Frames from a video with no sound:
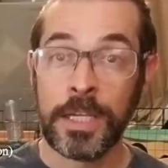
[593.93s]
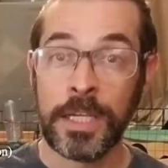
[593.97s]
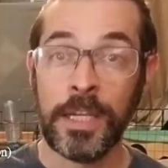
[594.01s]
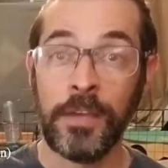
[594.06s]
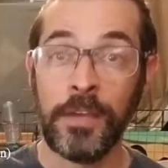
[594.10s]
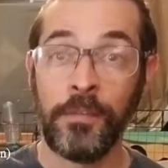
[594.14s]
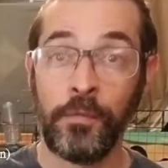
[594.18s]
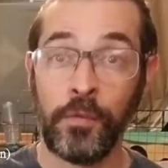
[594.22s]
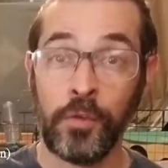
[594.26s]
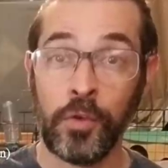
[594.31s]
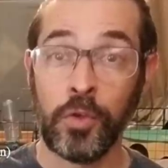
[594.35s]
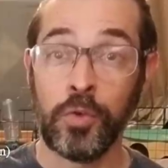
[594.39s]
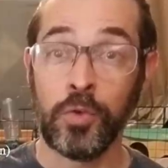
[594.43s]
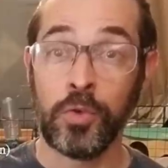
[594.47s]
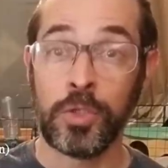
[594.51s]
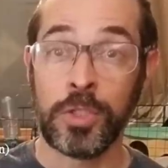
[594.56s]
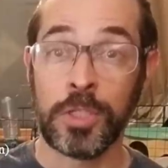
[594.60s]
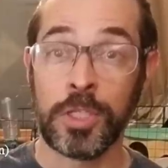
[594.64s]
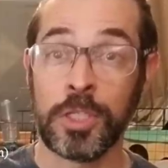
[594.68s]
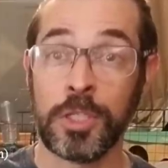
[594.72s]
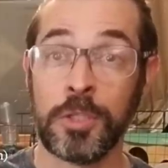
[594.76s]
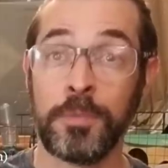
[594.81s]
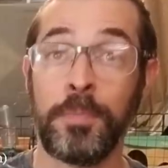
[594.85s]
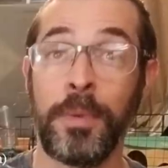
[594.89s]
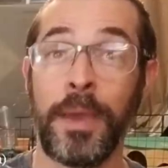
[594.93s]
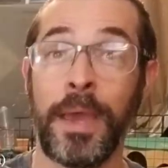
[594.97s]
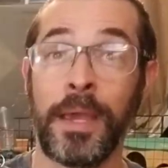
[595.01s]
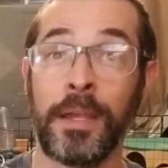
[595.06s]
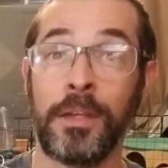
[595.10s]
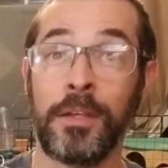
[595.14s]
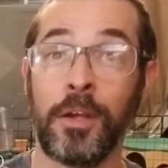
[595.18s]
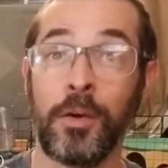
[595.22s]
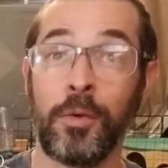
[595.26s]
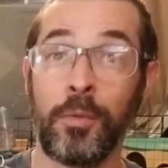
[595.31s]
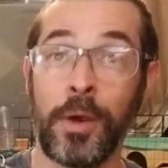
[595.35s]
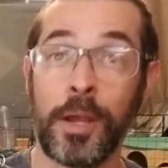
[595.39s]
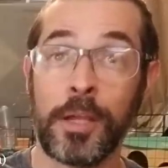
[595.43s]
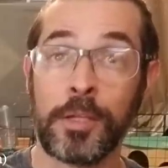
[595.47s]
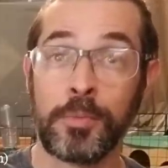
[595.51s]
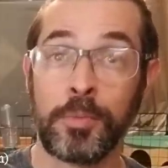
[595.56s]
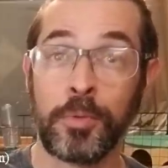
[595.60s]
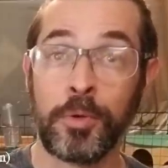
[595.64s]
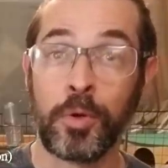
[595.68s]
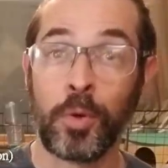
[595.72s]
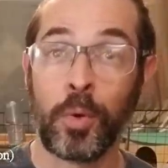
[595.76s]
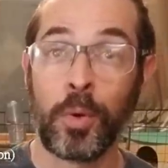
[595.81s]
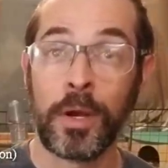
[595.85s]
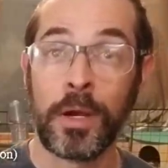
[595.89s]
if you suspect a
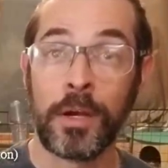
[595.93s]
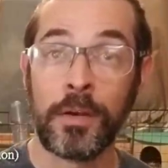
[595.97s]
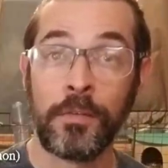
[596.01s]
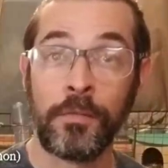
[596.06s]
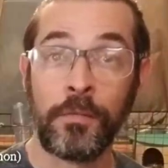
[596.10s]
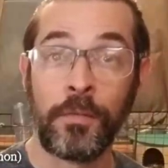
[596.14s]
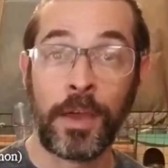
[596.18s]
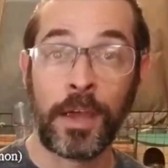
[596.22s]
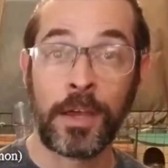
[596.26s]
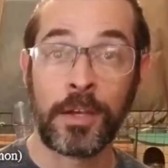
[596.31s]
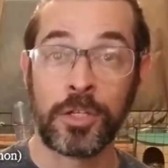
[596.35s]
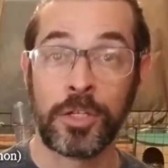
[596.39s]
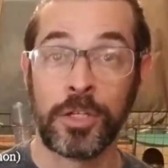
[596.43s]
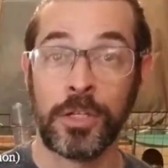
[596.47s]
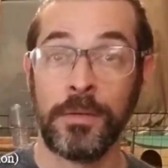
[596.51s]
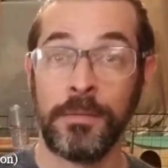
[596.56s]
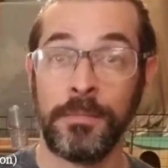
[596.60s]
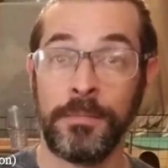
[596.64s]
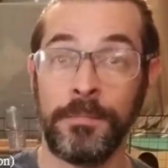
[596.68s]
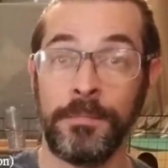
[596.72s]
respiratory infection.